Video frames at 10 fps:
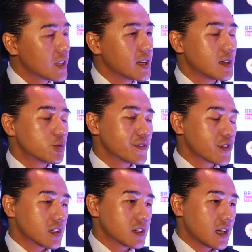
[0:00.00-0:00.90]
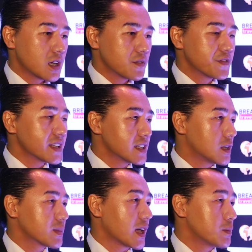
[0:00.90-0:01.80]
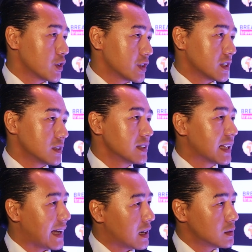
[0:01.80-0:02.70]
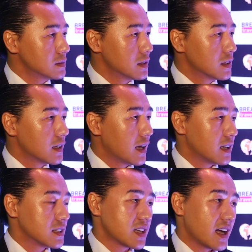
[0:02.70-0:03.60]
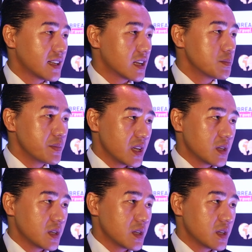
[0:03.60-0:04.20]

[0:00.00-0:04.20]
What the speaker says: Yeah, we've got Vietnam, Cambodia, Laos, Thailand,